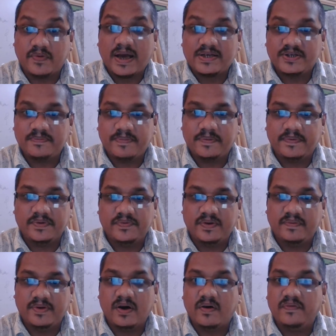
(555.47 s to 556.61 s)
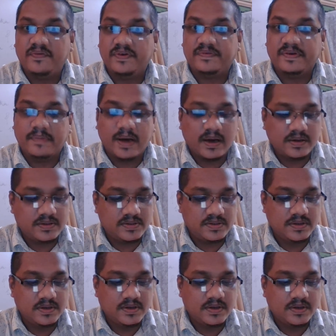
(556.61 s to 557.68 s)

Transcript: question paper will be of 50 marks